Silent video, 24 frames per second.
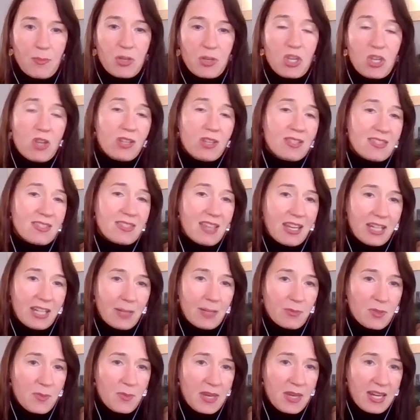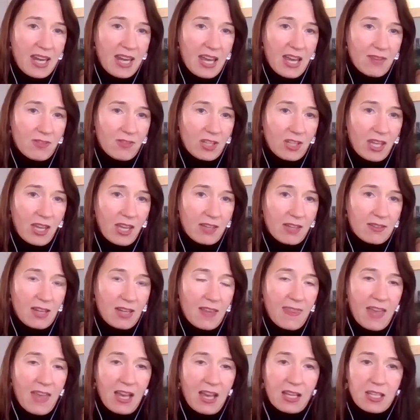But you can sign up to be an advocate,
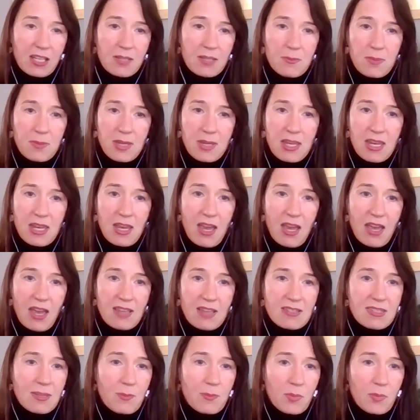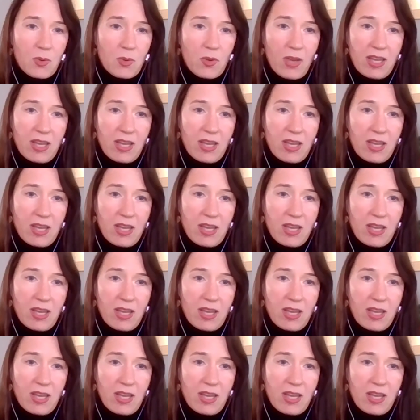and that can be as simple